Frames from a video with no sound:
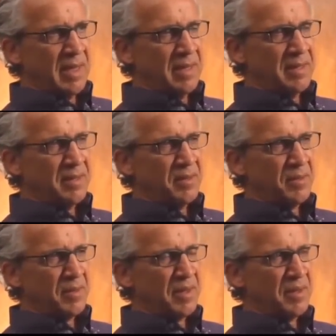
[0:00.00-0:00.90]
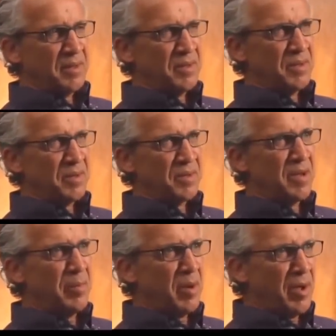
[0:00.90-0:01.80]
and to
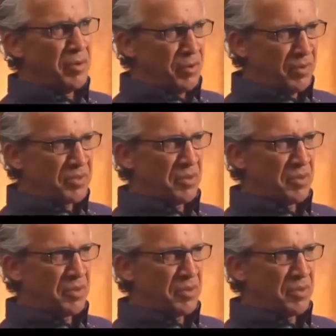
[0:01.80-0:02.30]
come under,